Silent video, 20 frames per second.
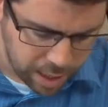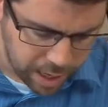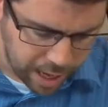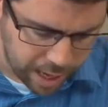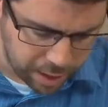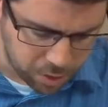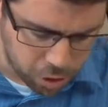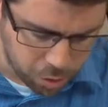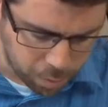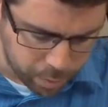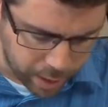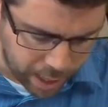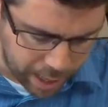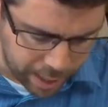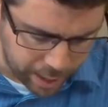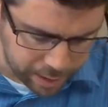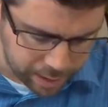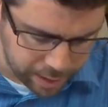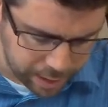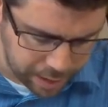and
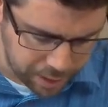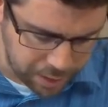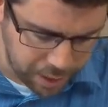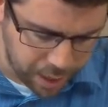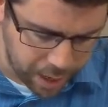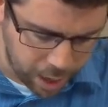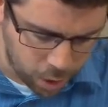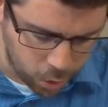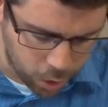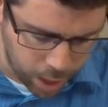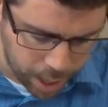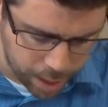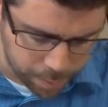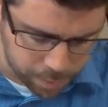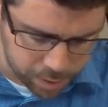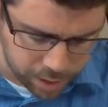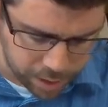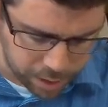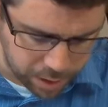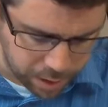Tobiah and the
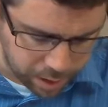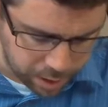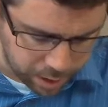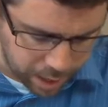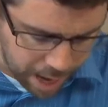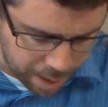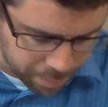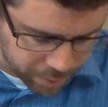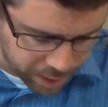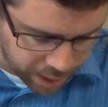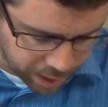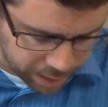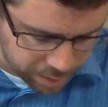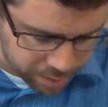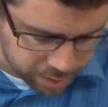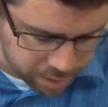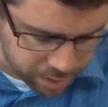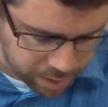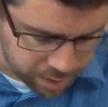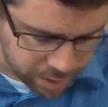Arabs and the
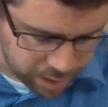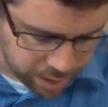Ammonites